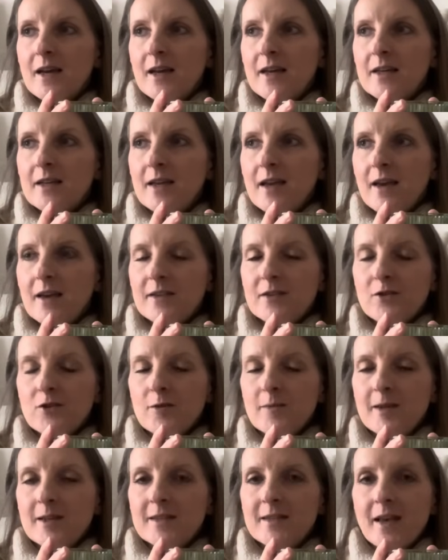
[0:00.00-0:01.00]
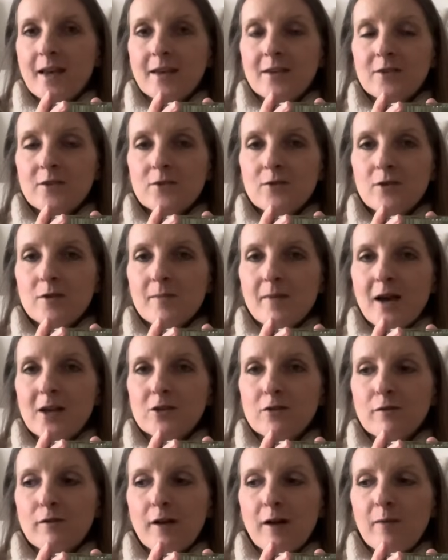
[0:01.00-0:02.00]
yeah, it's going to be exciting because it's going to
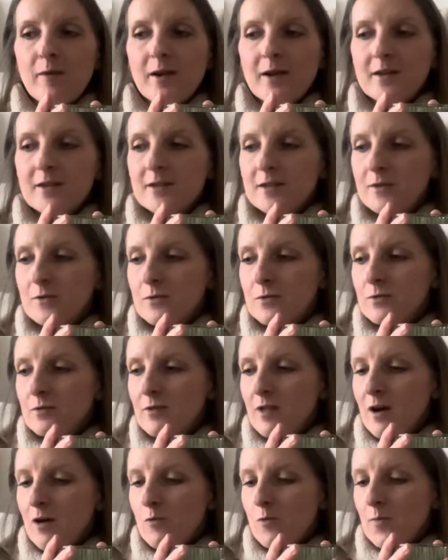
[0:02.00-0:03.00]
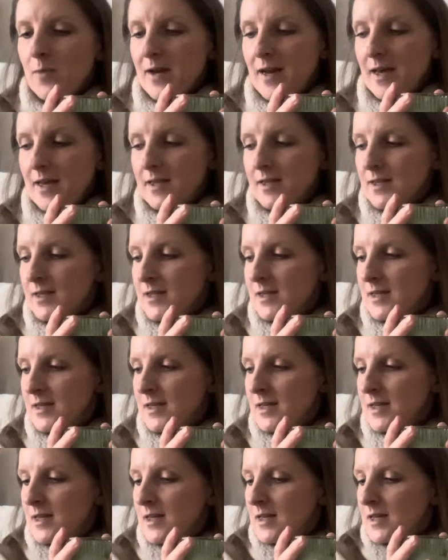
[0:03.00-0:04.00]
match the fabric, so that will be nice.
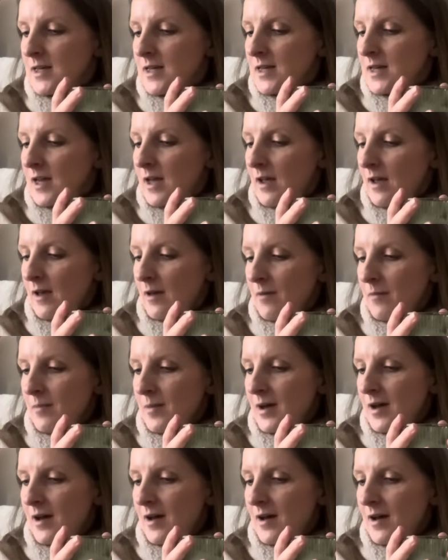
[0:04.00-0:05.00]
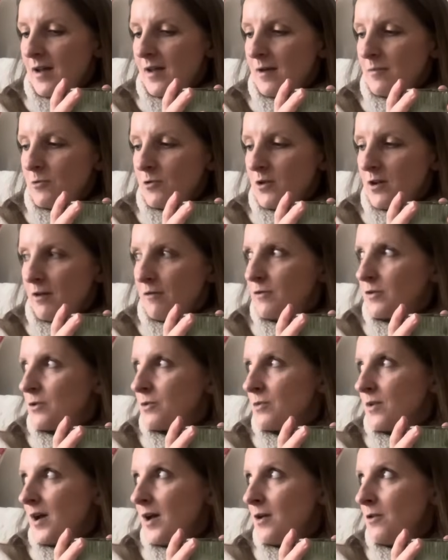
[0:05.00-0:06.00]
I am going to have to
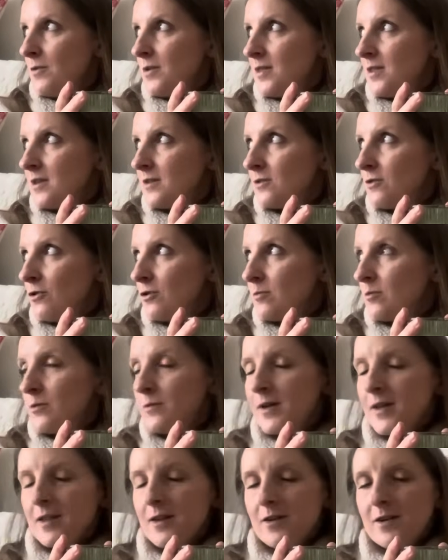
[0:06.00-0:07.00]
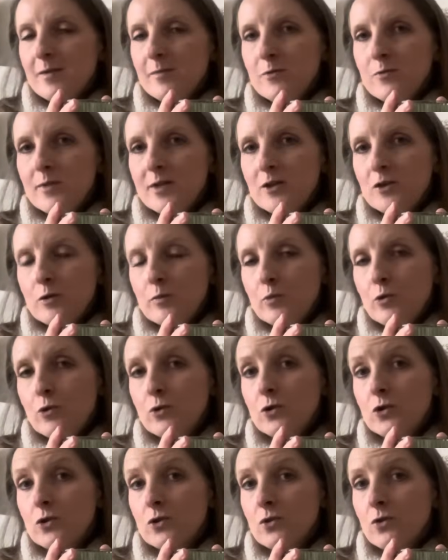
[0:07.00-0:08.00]
go out in this horrible weather in a moment to
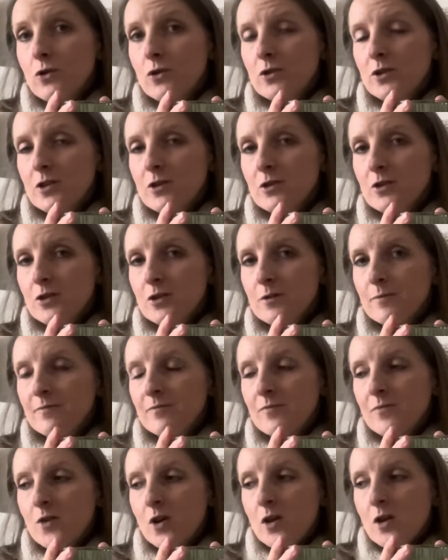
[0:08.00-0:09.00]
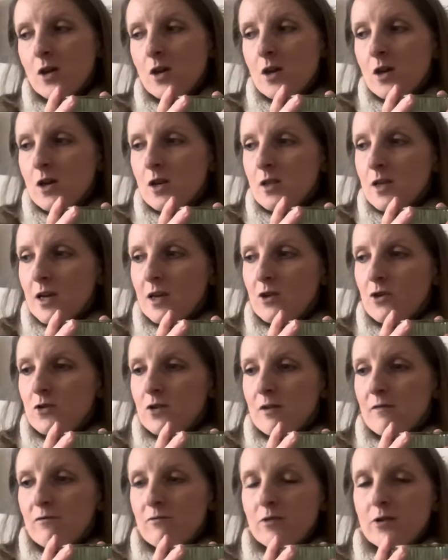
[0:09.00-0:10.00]
post your orders. Thank you
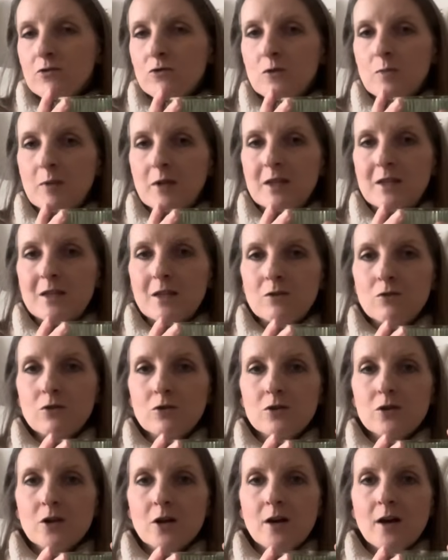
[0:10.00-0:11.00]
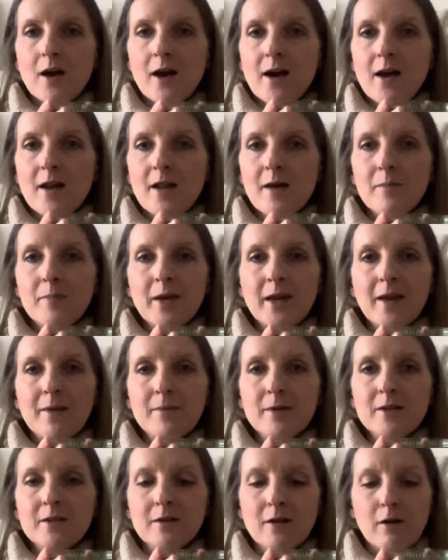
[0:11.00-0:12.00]
to everyone who's placed an order. And I'm picking
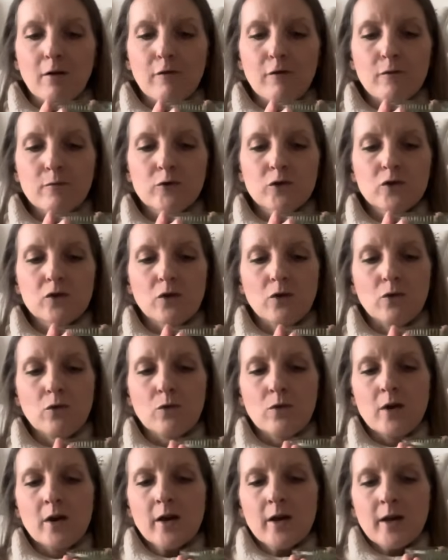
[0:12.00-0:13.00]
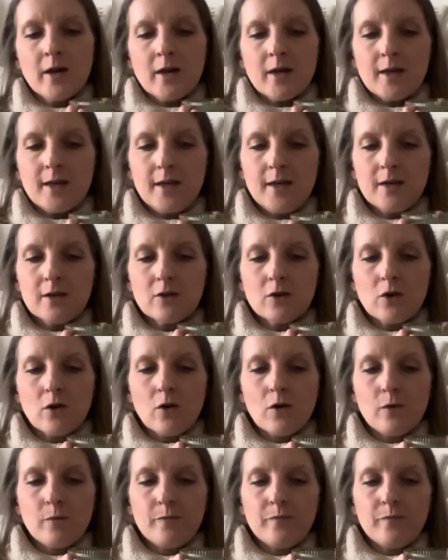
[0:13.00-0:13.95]
my son up from school. He's got